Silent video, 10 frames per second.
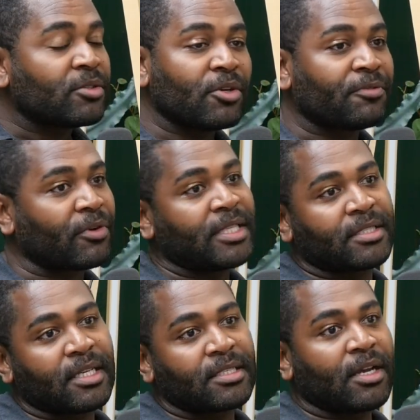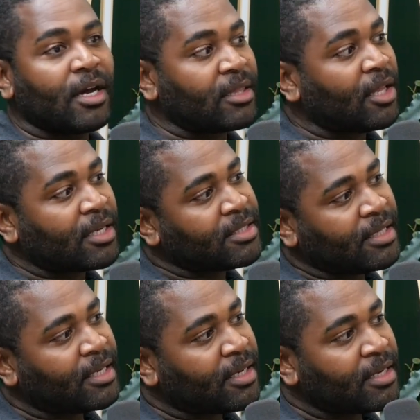So for instance, on La
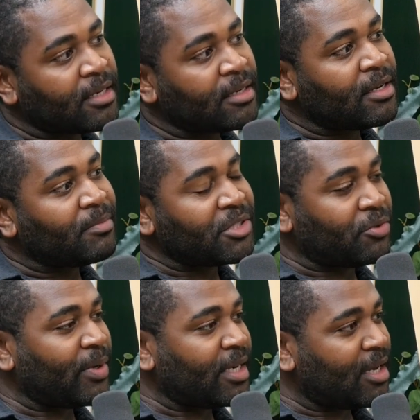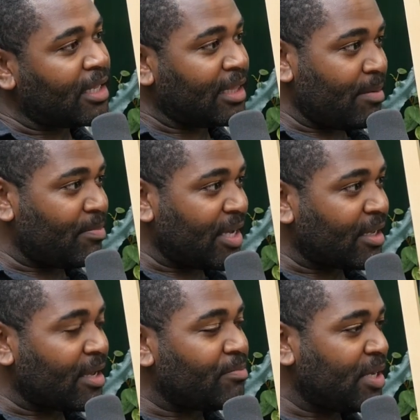Cienega between
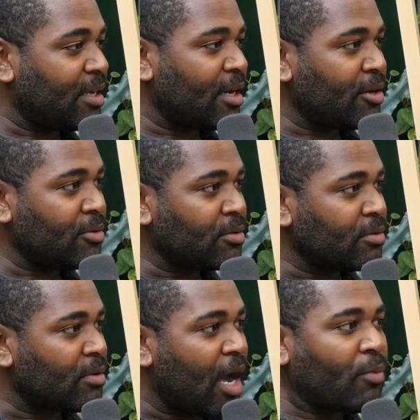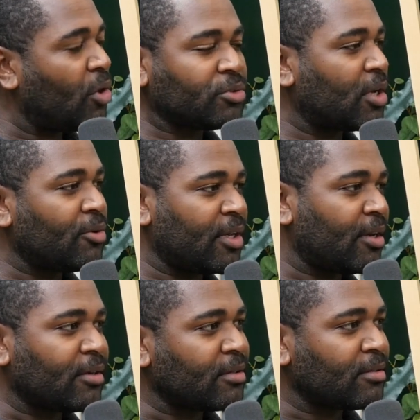Olympic and Pico, I won't go
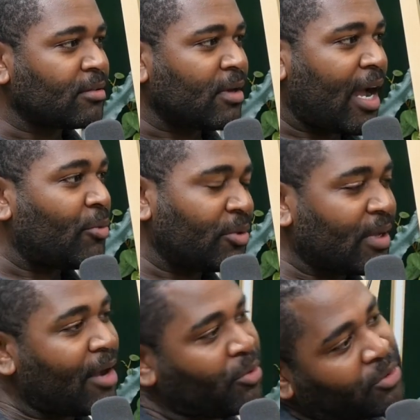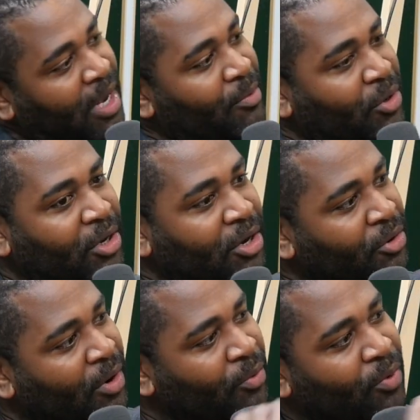there. I will go